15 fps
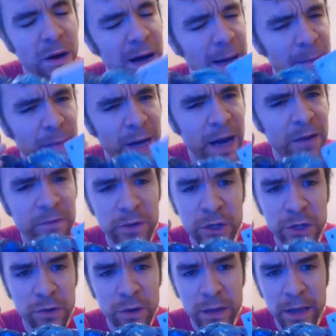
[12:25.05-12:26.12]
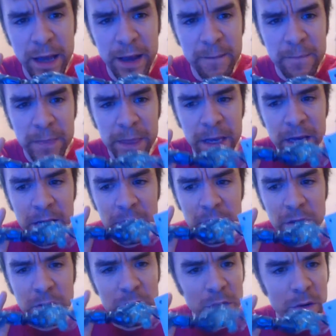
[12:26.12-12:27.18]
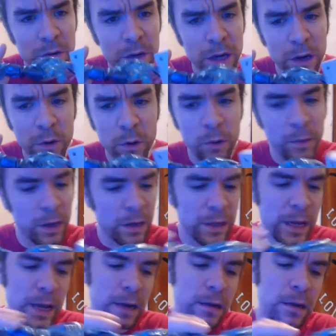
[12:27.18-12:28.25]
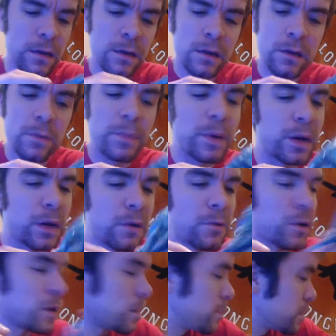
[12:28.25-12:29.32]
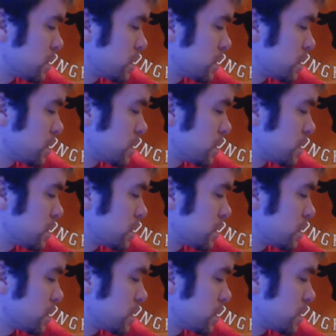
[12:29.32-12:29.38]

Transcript: I'm not for sure on that, so don't quote me on that. But we're going to put this